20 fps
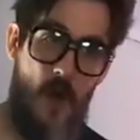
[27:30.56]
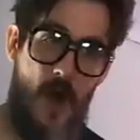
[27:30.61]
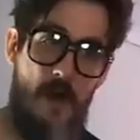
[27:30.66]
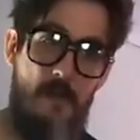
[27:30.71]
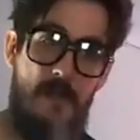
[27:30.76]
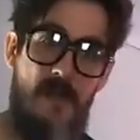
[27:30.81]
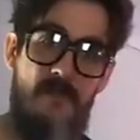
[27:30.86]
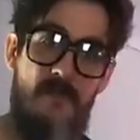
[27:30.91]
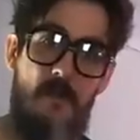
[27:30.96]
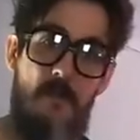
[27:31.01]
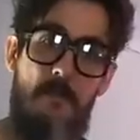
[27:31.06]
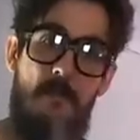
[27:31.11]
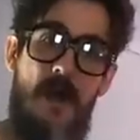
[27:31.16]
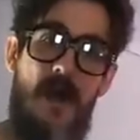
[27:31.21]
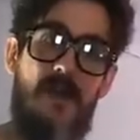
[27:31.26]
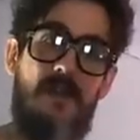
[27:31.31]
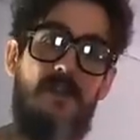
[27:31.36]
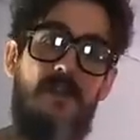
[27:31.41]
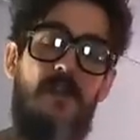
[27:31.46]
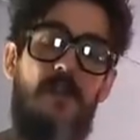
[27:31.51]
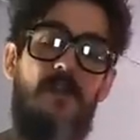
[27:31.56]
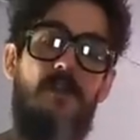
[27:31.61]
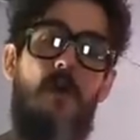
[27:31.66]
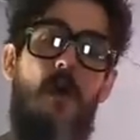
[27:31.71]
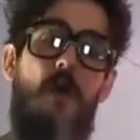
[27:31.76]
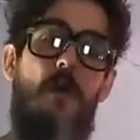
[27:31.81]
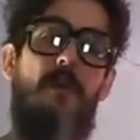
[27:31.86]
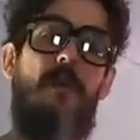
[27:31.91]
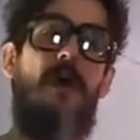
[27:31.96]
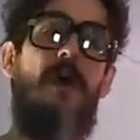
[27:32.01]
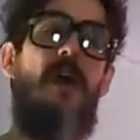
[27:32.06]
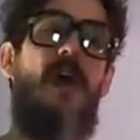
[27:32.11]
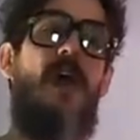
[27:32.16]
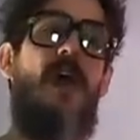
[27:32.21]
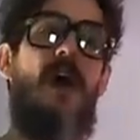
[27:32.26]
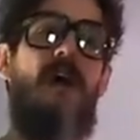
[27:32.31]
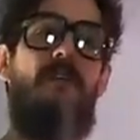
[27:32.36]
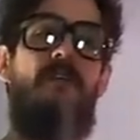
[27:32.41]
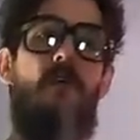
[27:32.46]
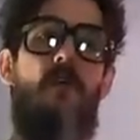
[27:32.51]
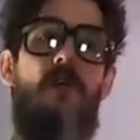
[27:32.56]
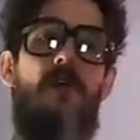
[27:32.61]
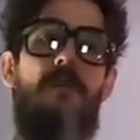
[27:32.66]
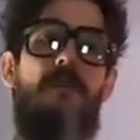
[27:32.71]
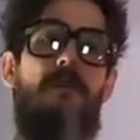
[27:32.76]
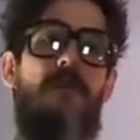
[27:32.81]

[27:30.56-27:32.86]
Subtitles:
I'm even back to the top, I've already